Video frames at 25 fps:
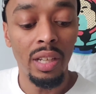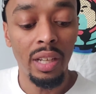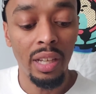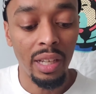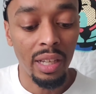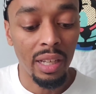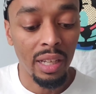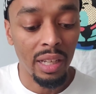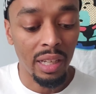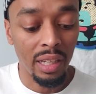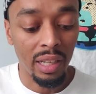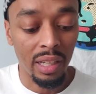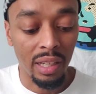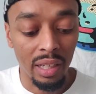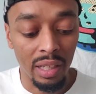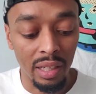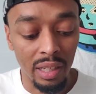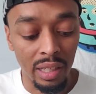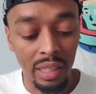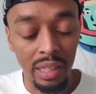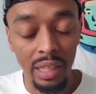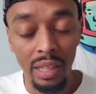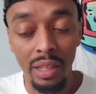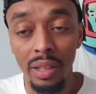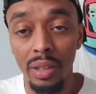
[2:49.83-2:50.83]
and
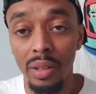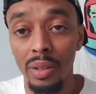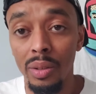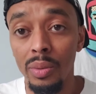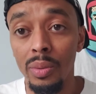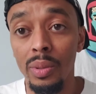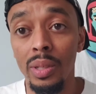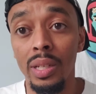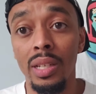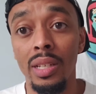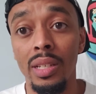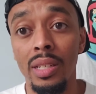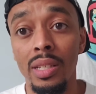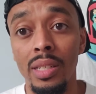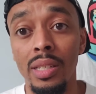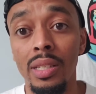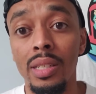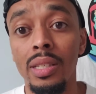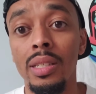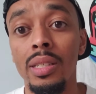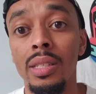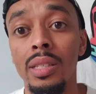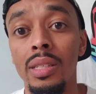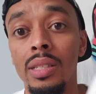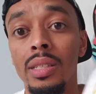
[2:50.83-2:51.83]
it
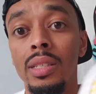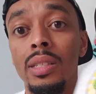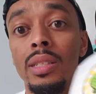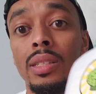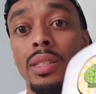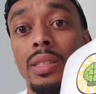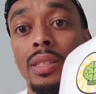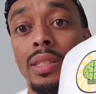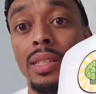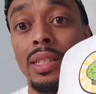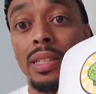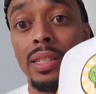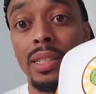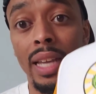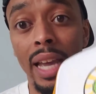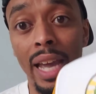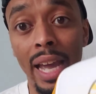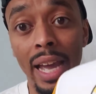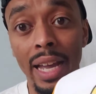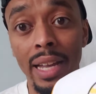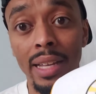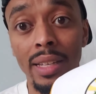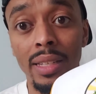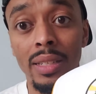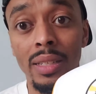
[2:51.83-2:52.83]
was this
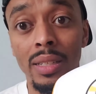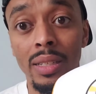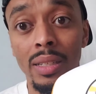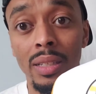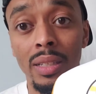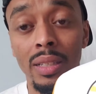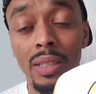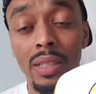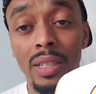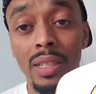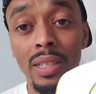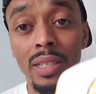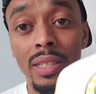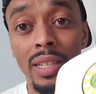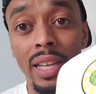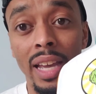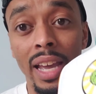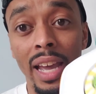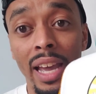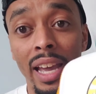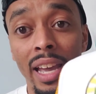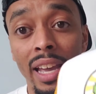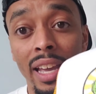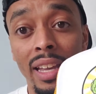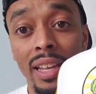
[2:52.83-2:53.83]
hat. This
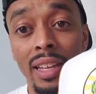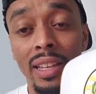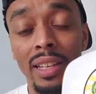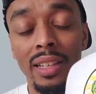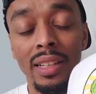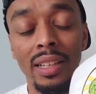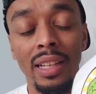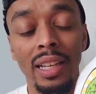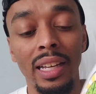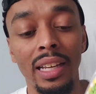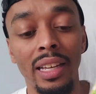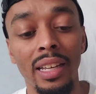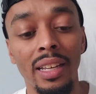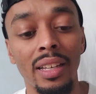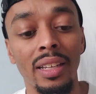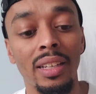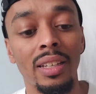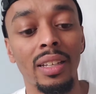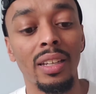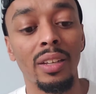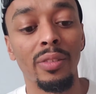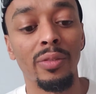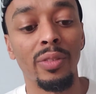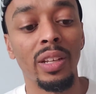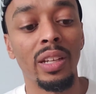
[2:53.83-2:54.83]
hat, like,
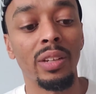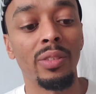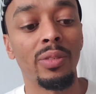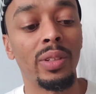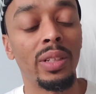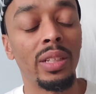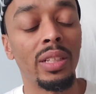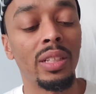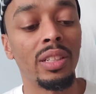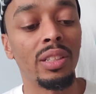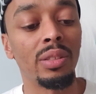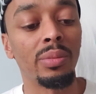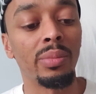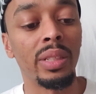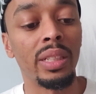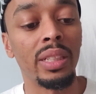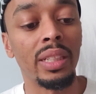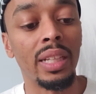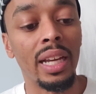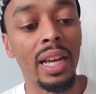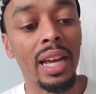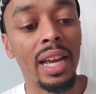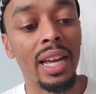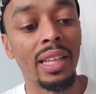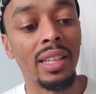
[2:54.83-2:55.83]
if anyone knew me
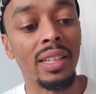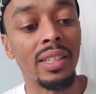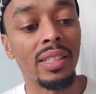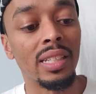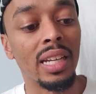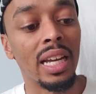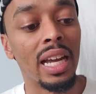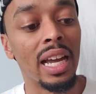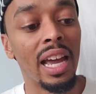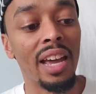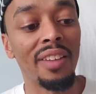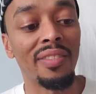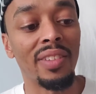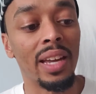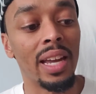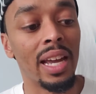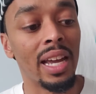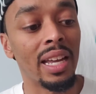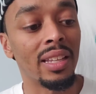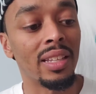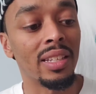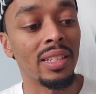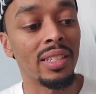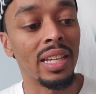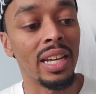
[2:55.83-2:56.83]
that had this hat, I haven't
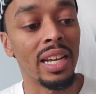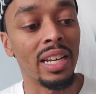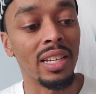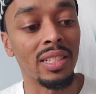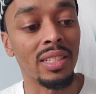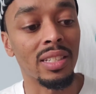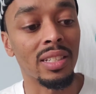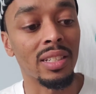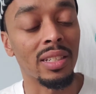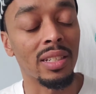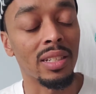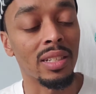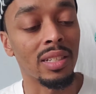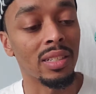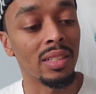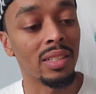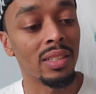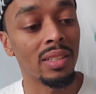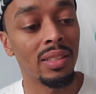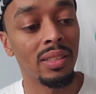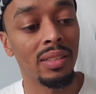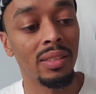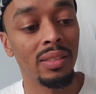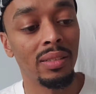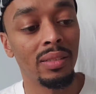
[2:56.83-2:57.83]
had this hat
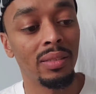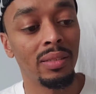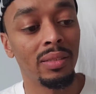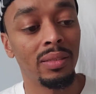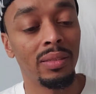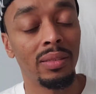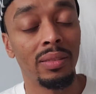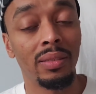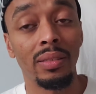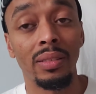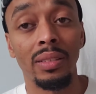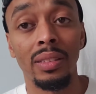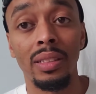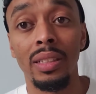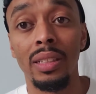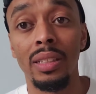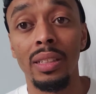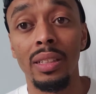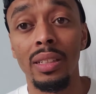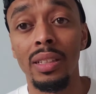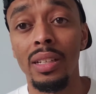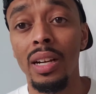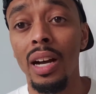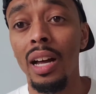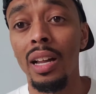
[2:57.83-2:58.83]
since
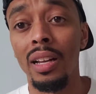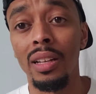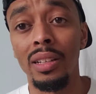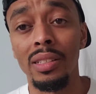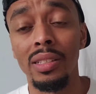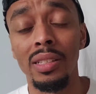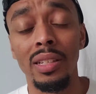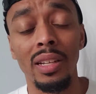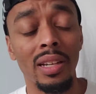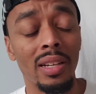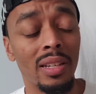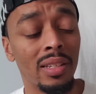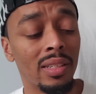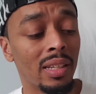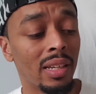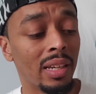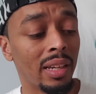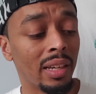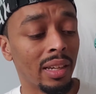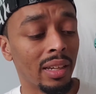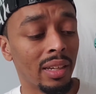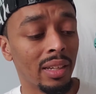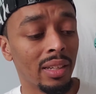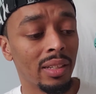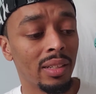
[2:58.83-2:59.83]
college days.
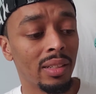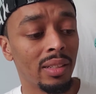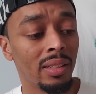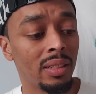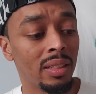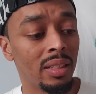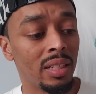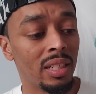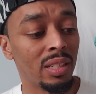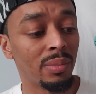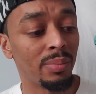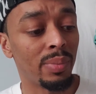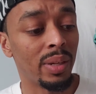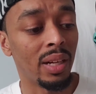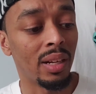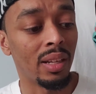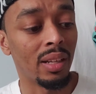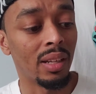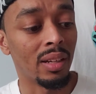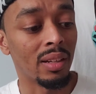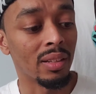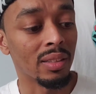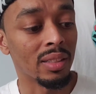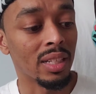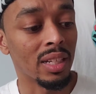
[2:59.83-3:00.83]
Like, it's been a
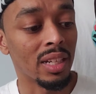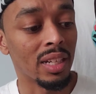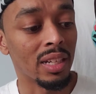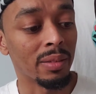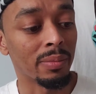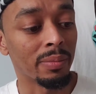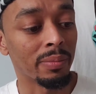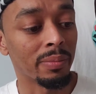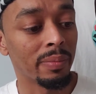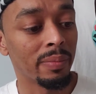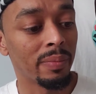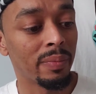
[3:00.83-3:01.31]
long time.